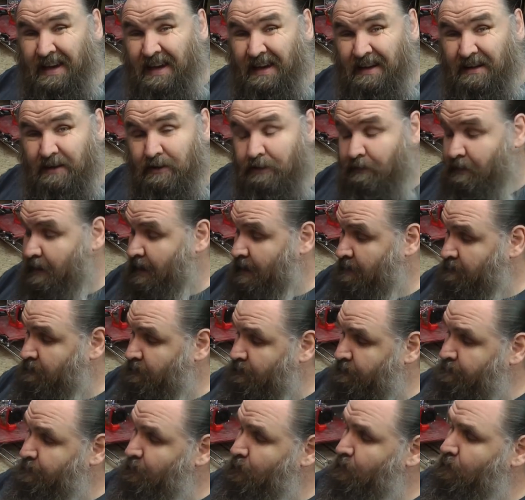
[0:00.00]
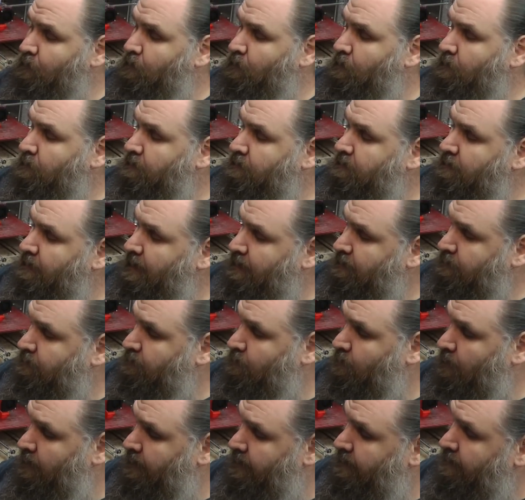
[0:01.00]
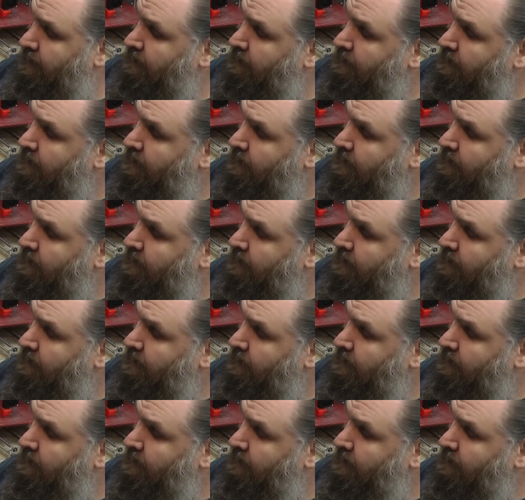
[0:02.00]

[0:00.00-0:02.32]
kilogram spool, so that's quite a